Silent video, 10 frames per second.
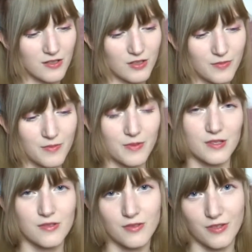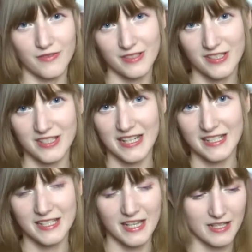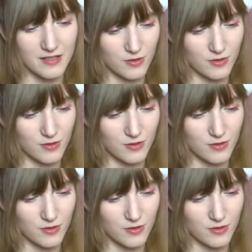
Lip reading: to po prostu go wytrzecie.